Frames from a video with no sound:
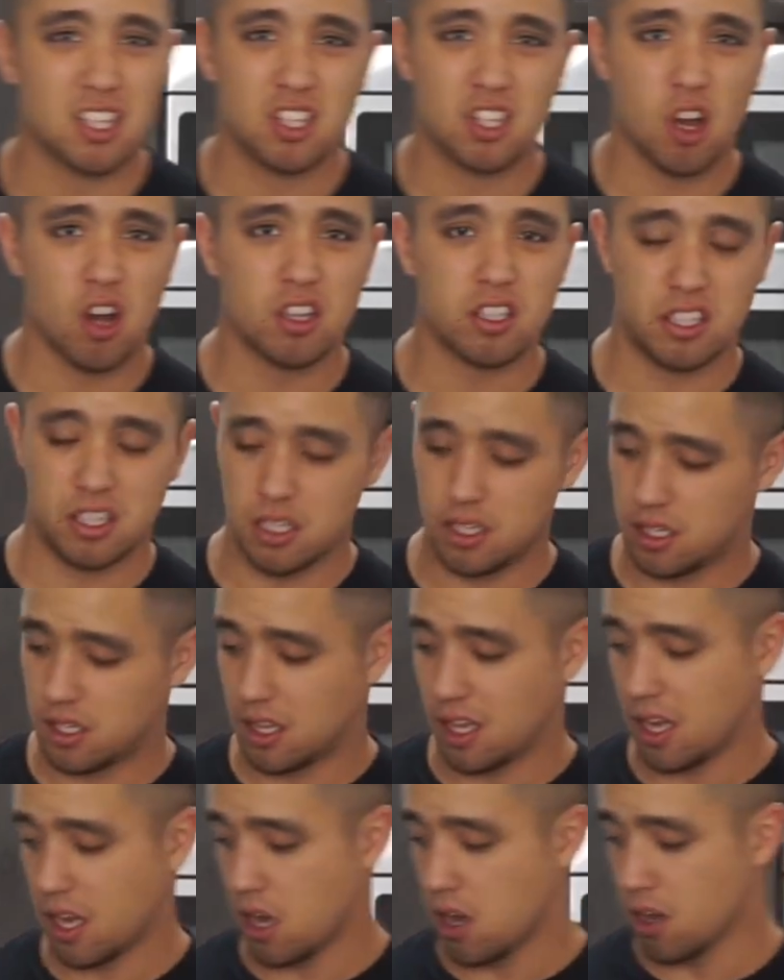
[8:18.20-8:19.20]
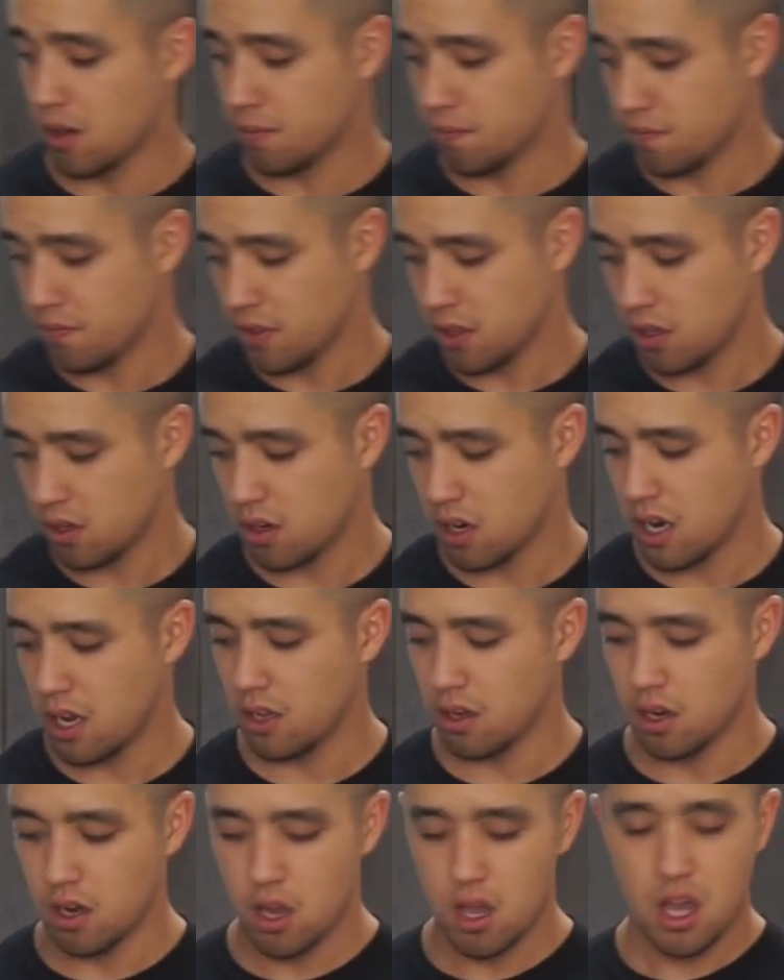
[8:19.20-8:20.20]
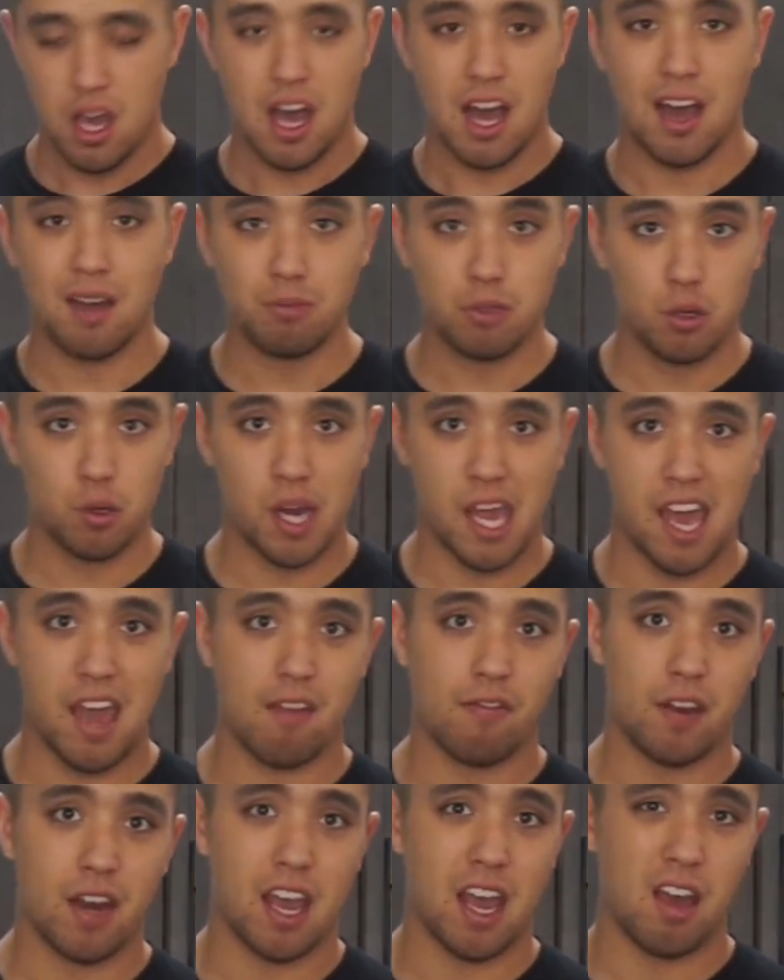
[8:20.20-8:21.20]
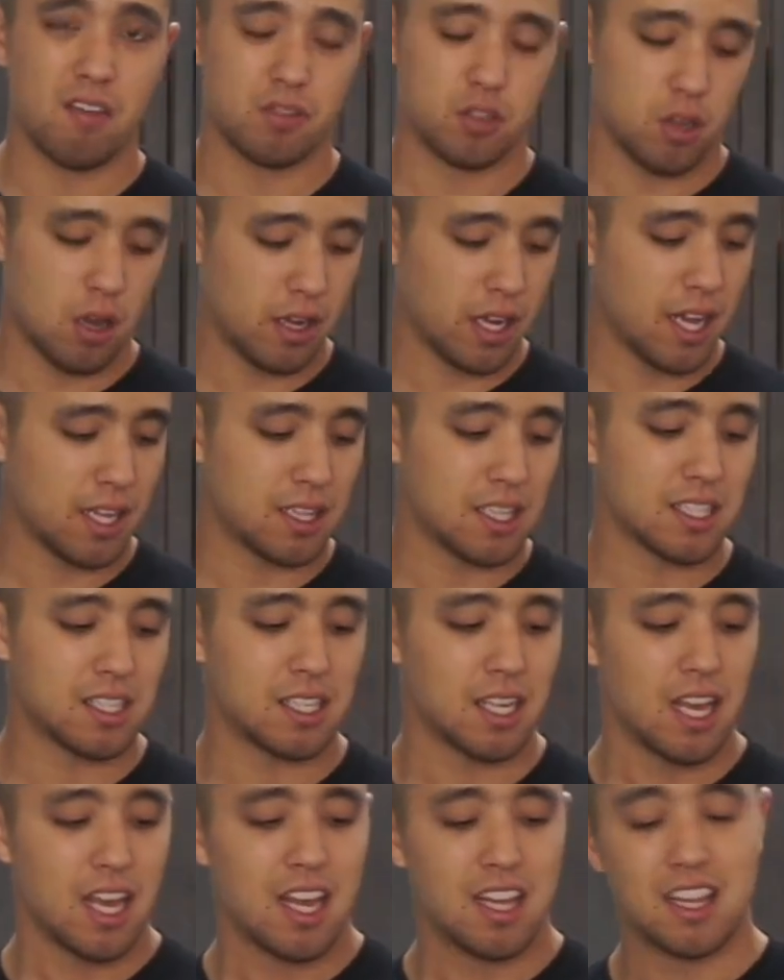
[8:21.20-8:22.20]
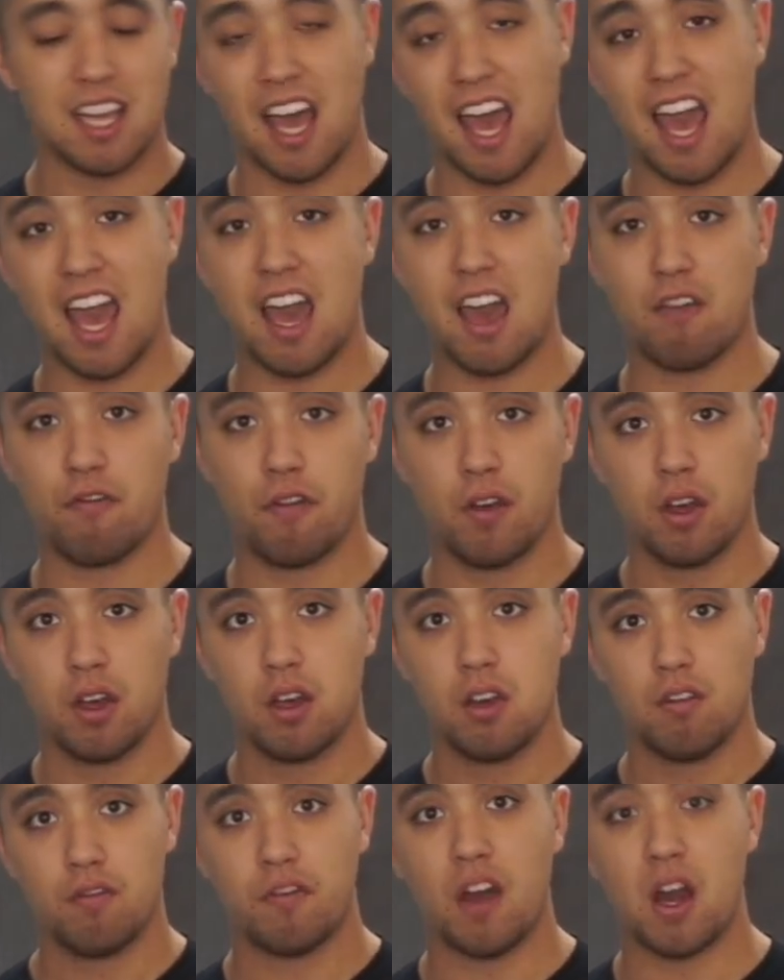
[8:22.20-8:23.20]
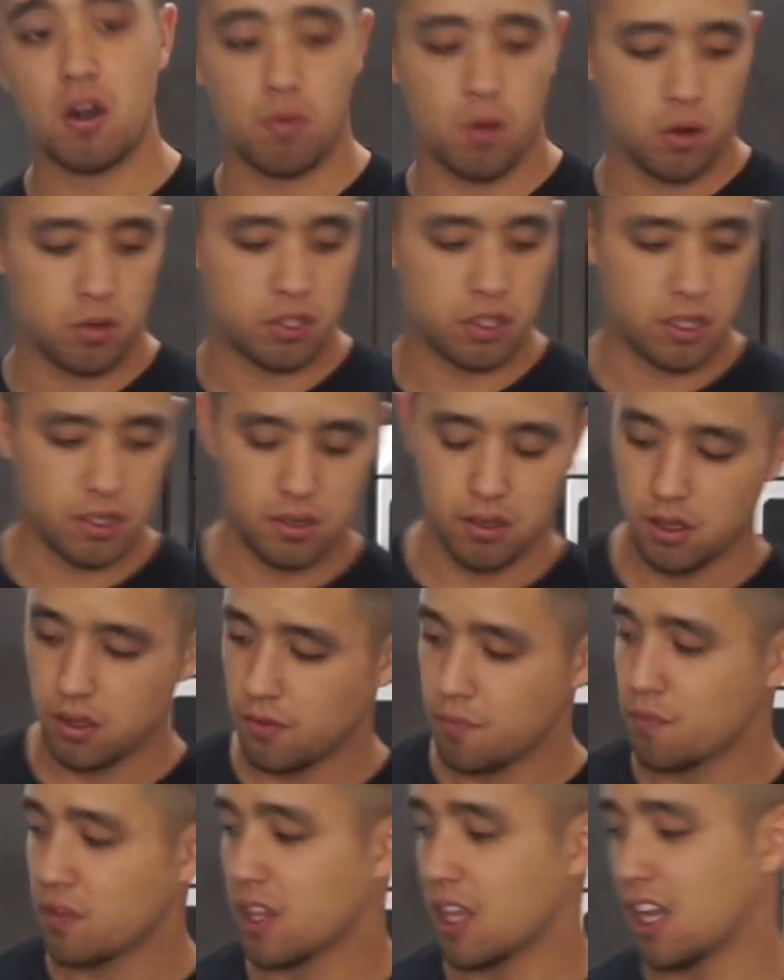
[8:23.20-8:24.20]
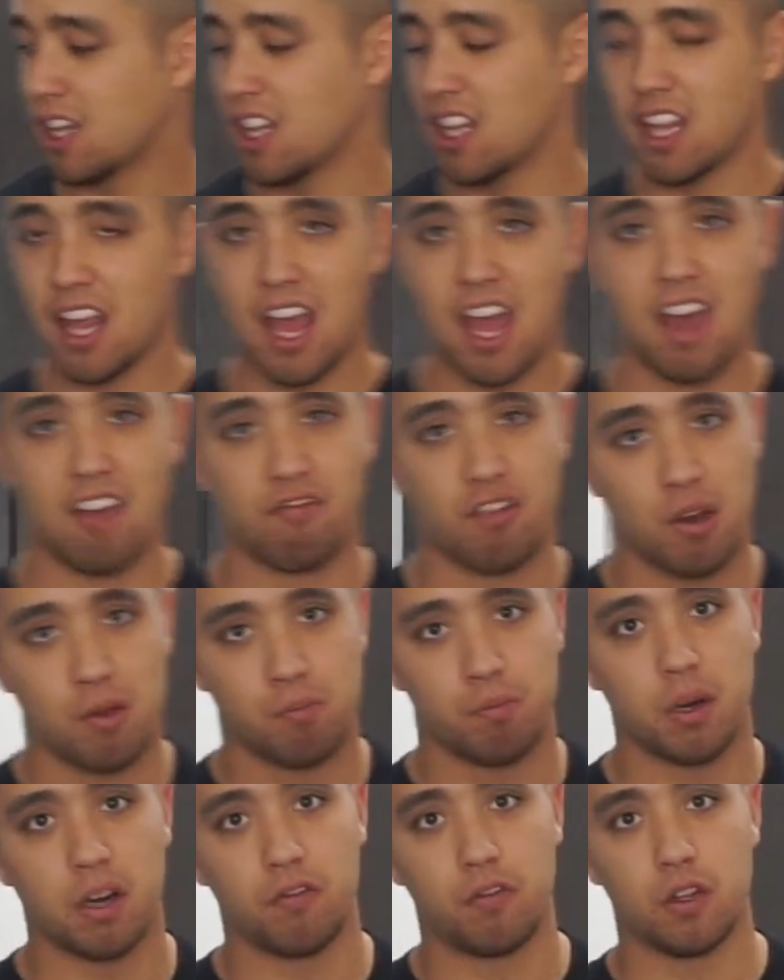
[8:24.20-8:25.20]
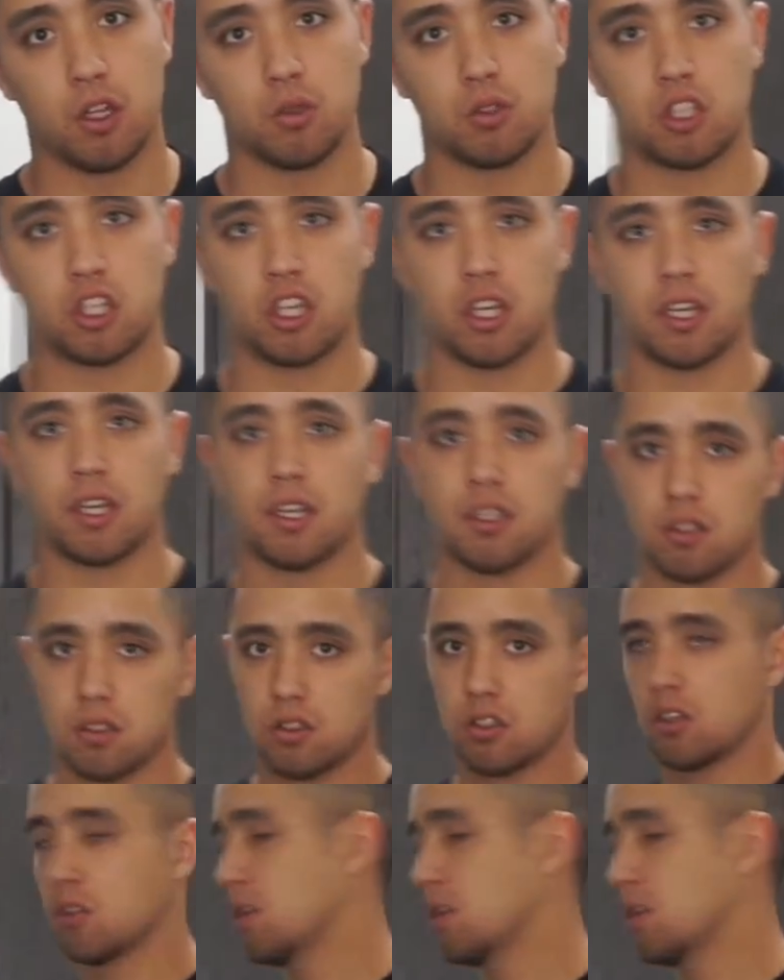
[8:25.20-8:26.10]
sauce this thing up, all right? I'm doing half and half, so I got the half fire roasted, and then a half buffalo chicken. So